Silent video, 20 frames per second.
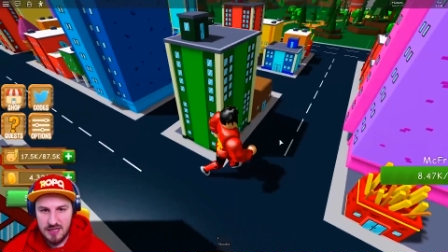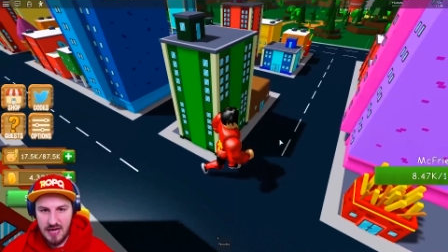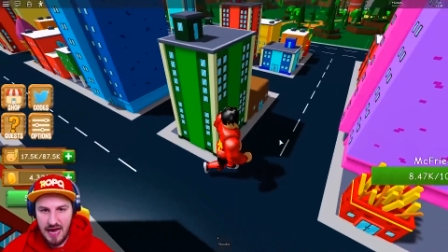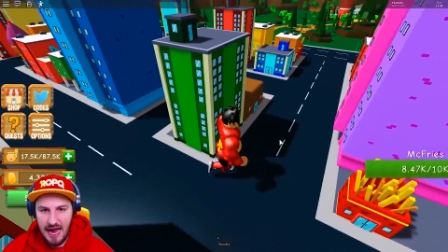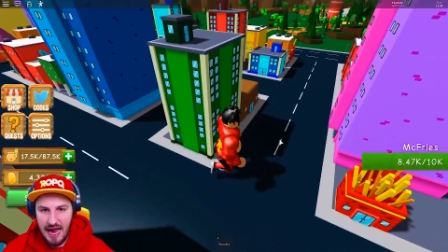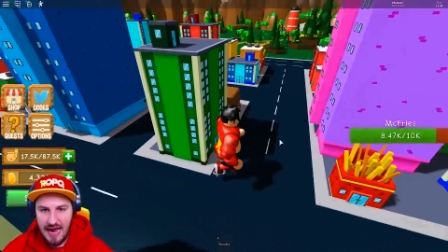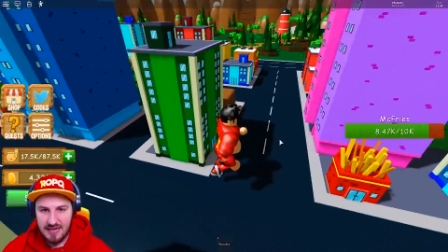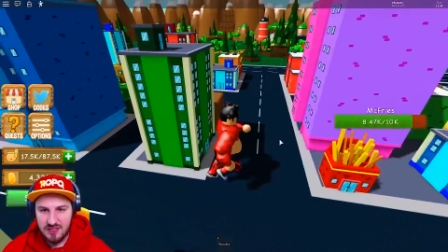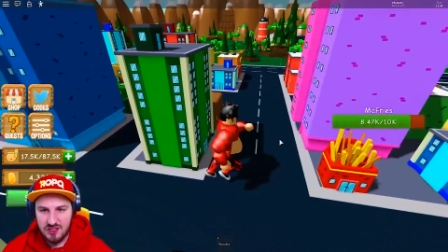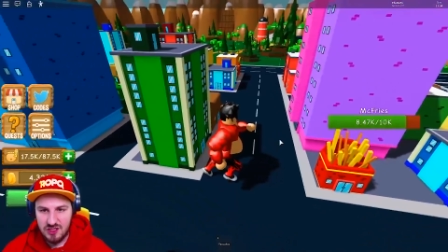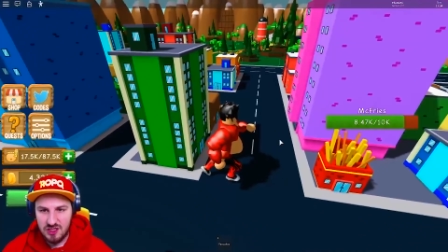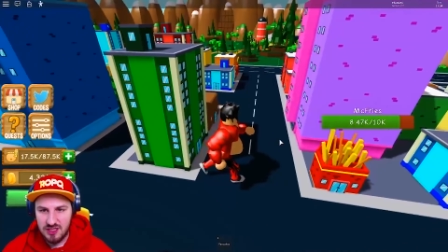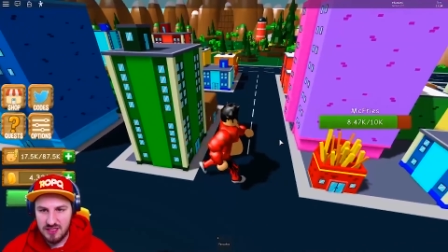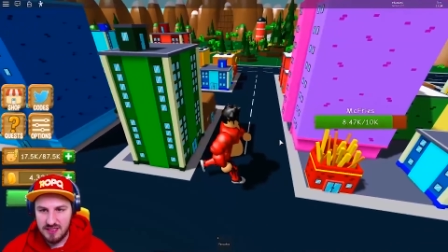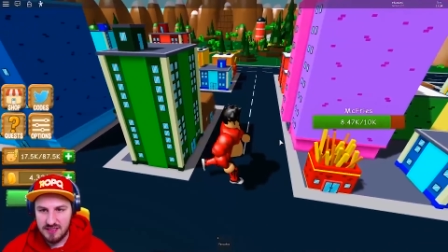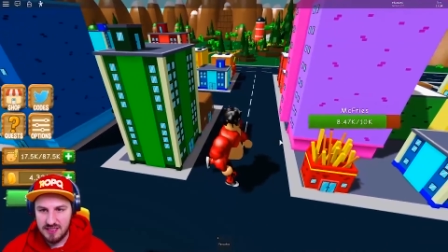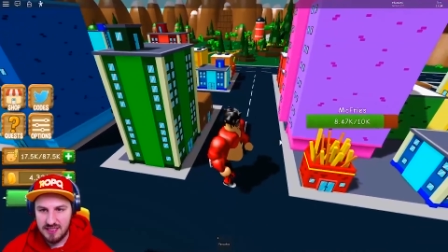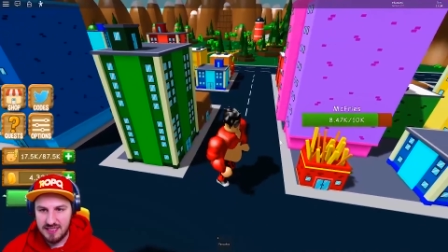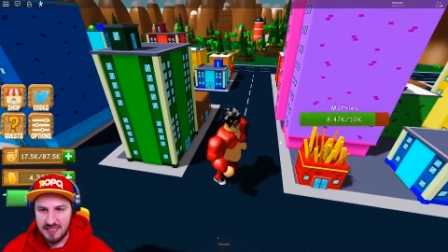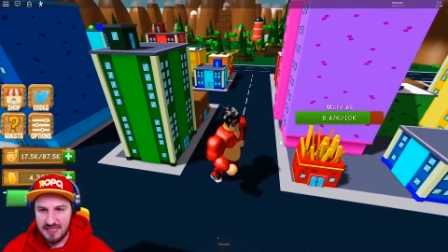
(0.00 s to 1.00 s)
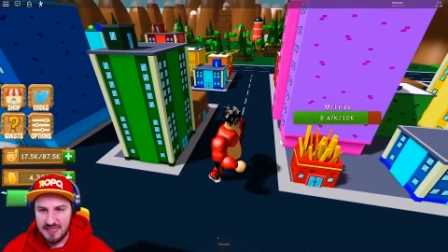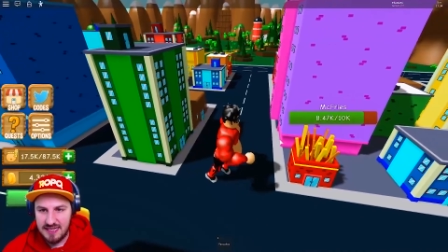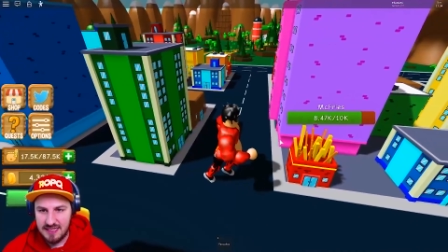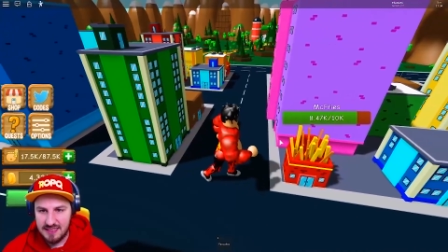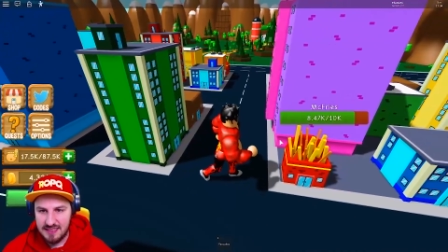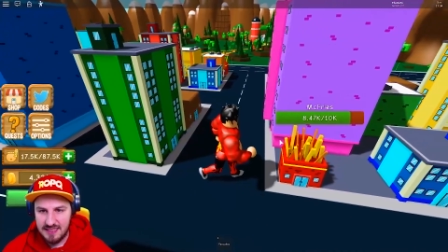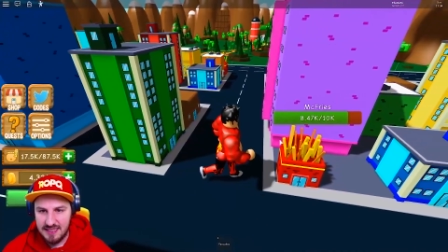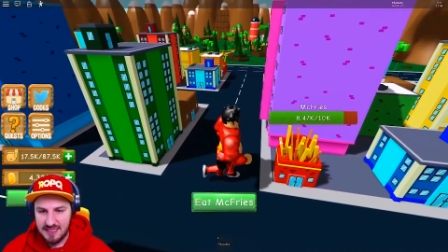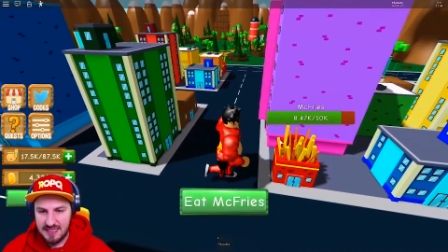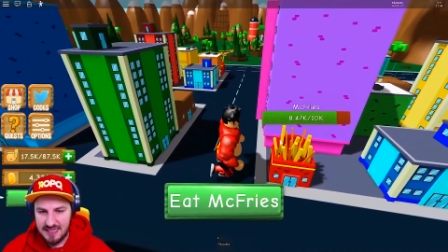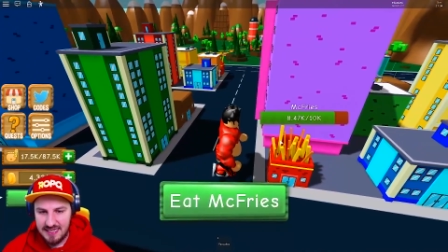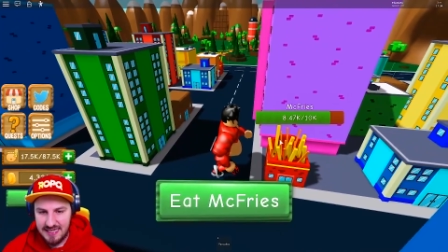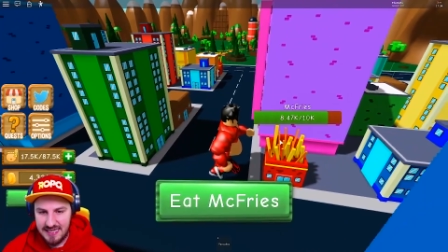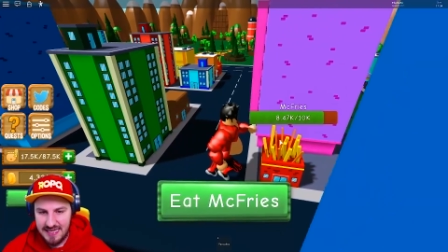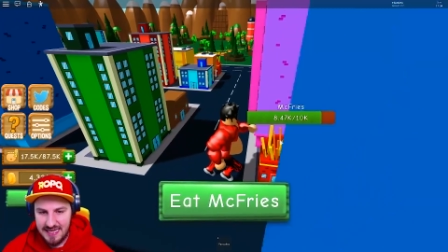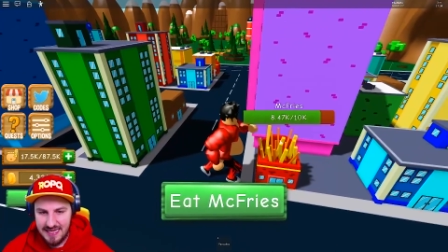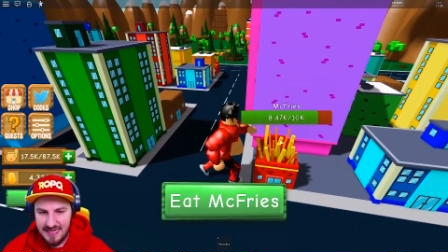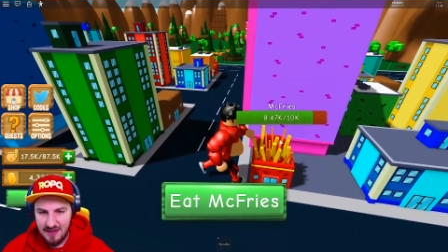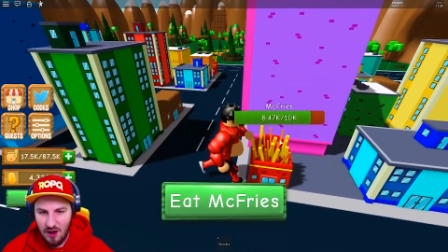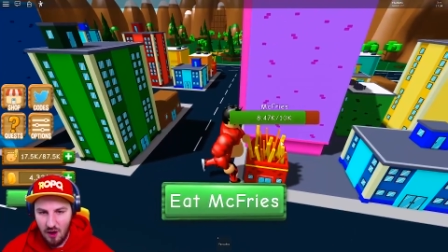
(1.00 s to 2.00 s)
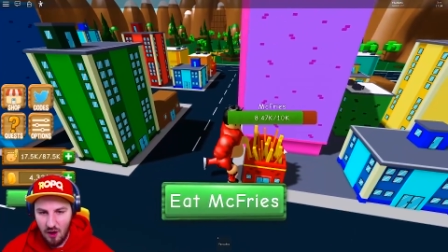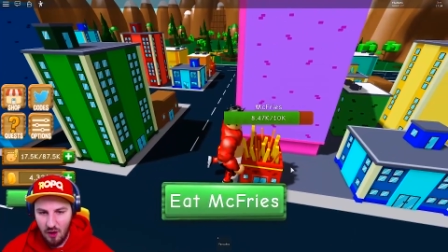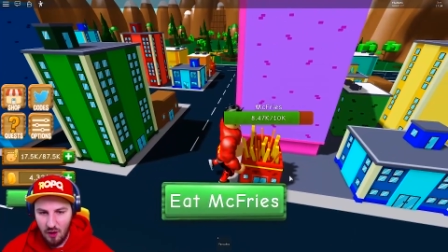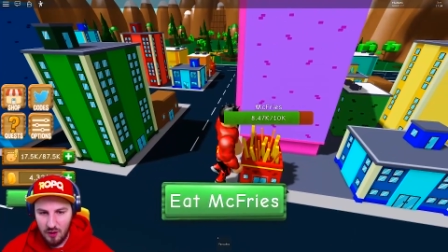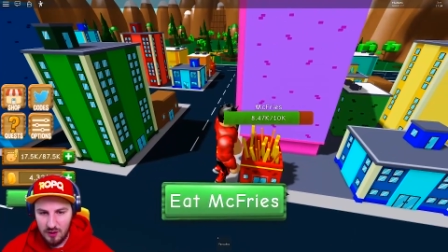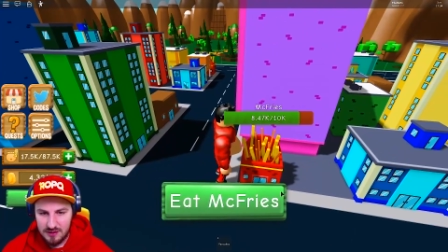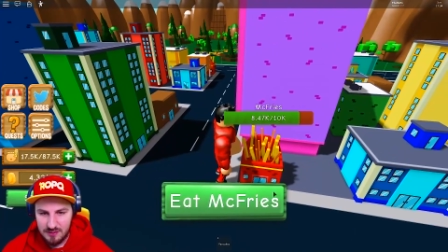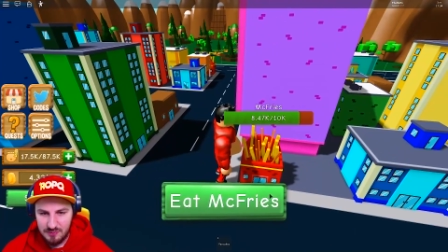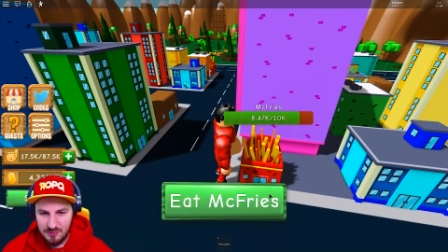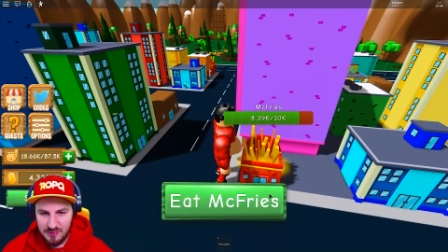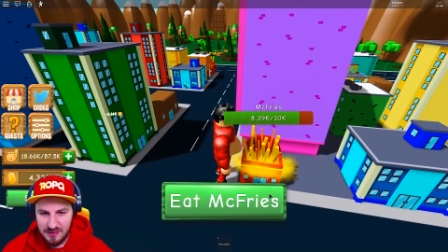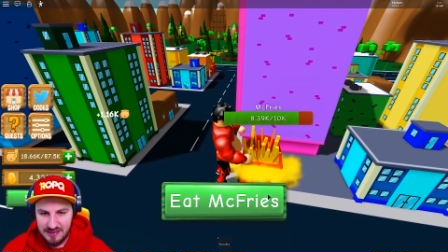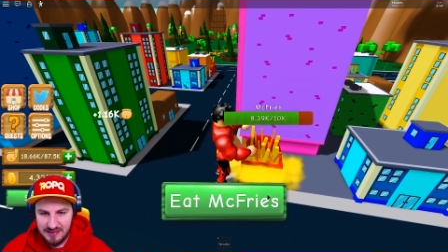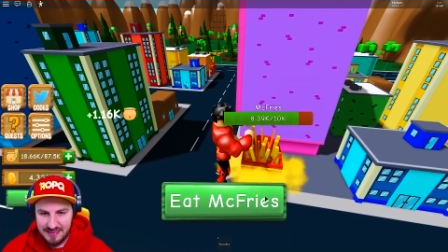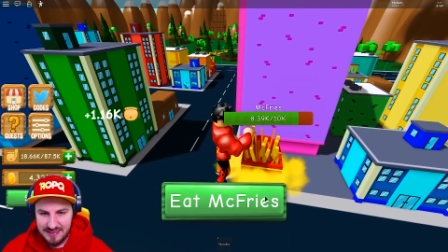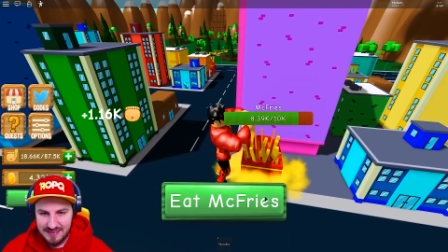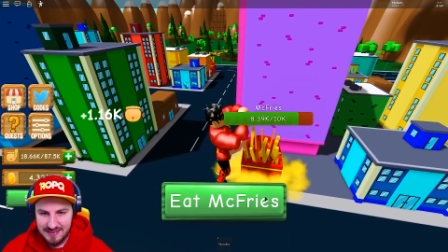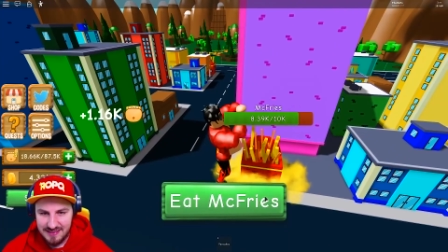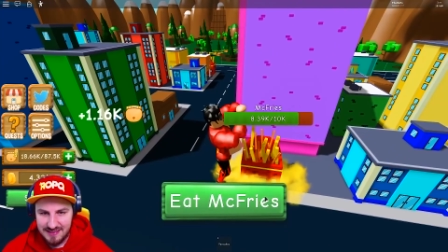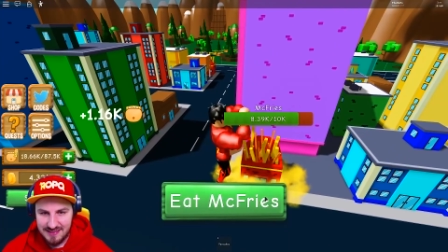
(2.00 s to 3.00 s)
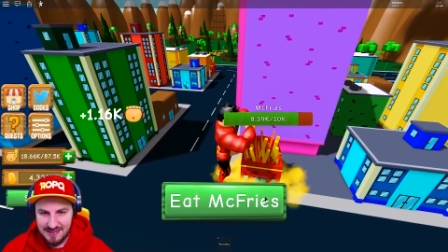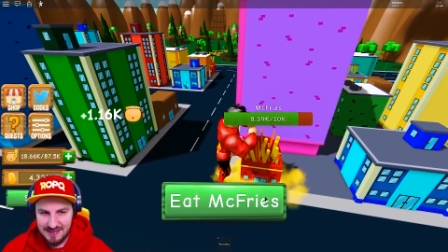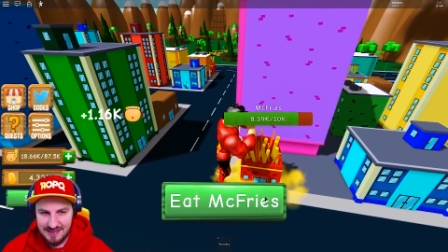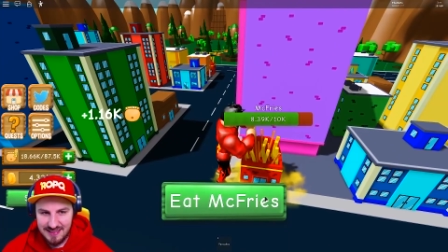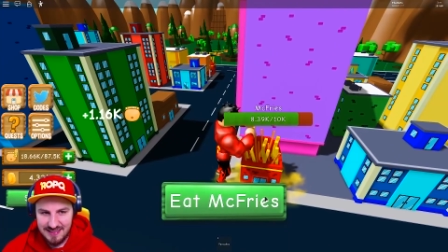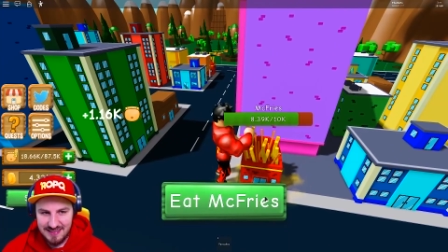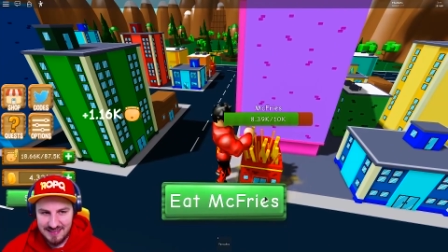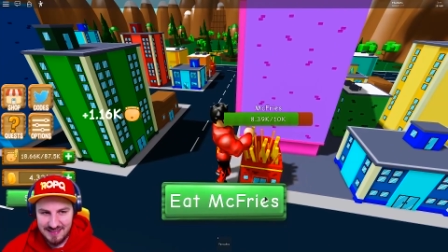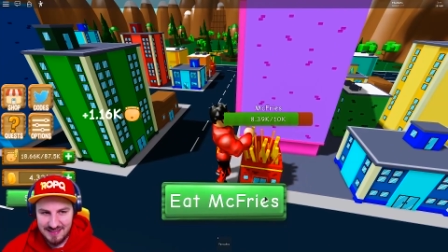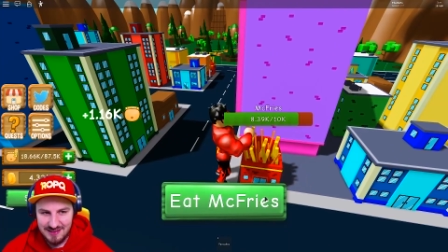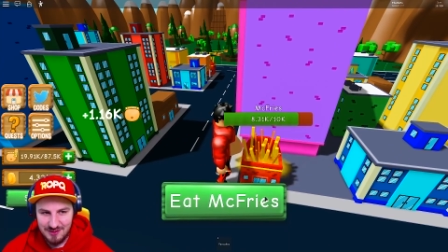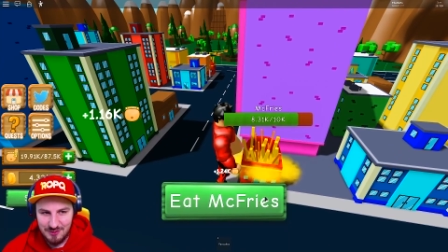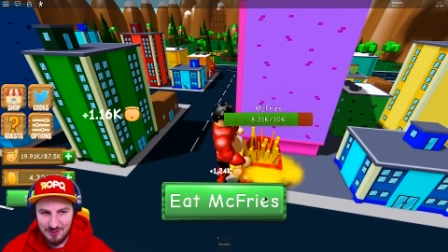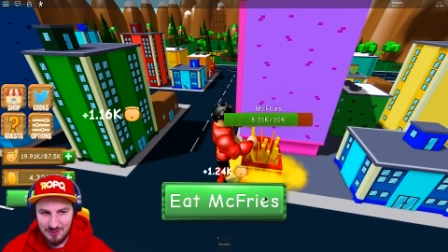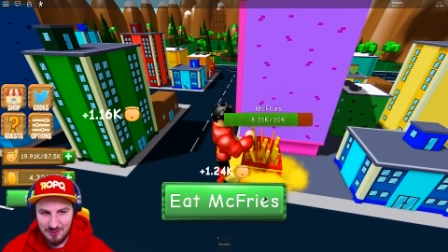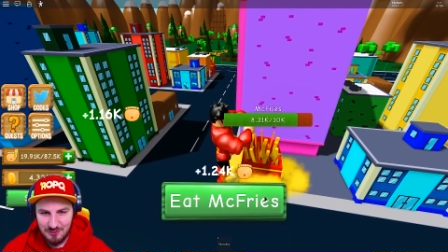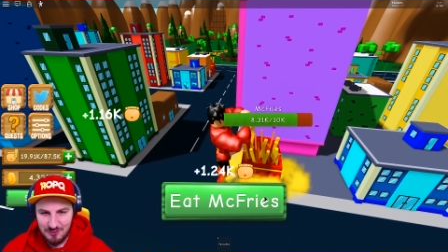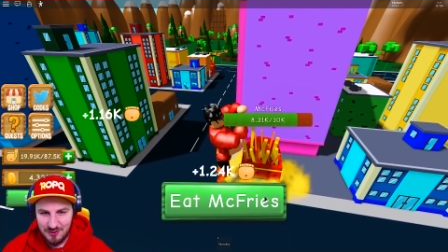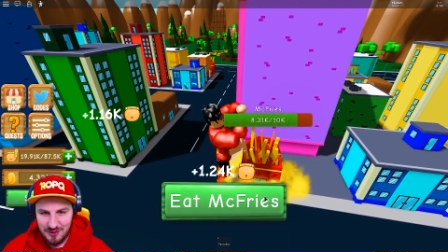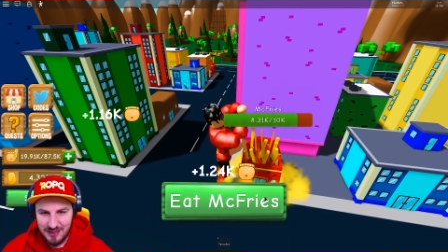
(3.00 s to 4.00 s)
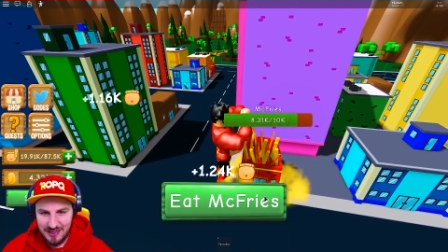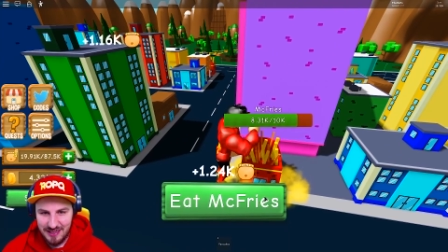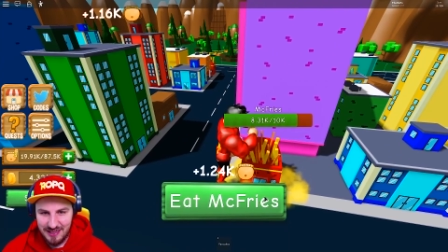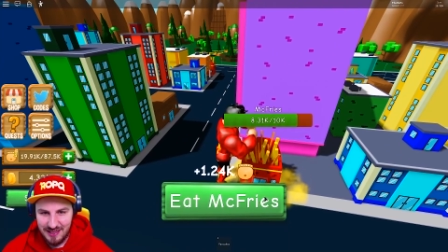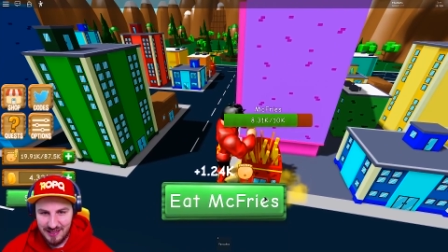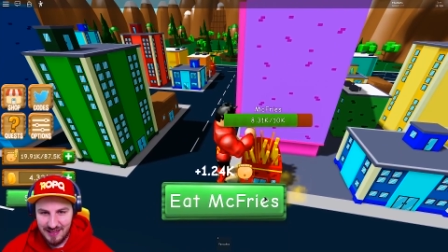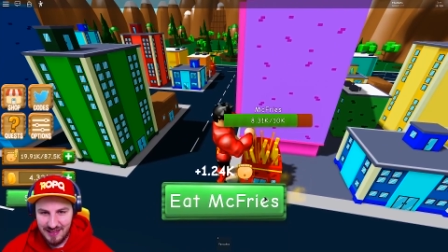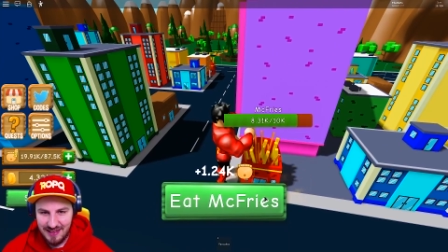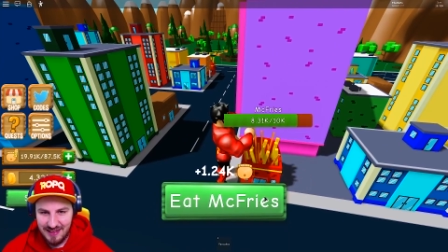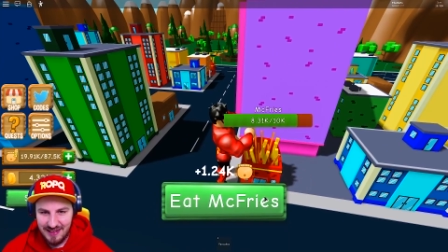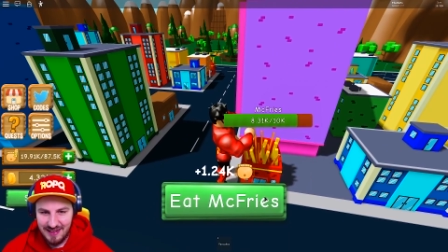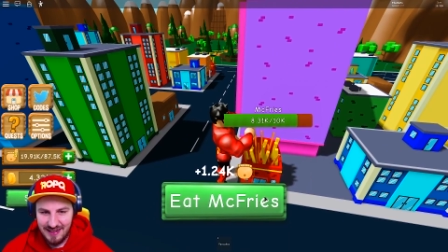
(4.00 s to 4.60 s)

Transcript: can actually... Oh, perfect. You can, you can eat all the buildings. This is unreal.